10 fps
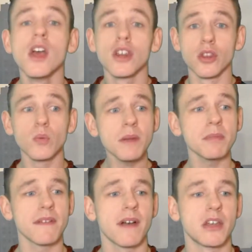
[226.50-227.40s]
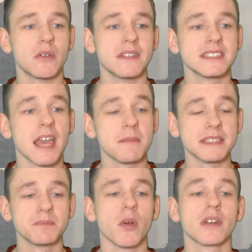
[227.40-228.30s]
The replay value of this game
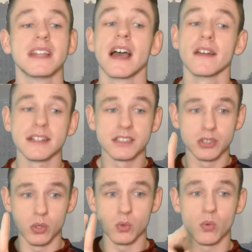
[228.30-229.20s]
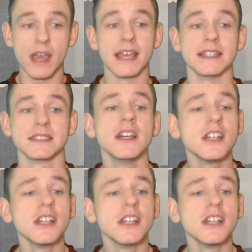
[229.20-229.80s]
gets broken down 2 ways.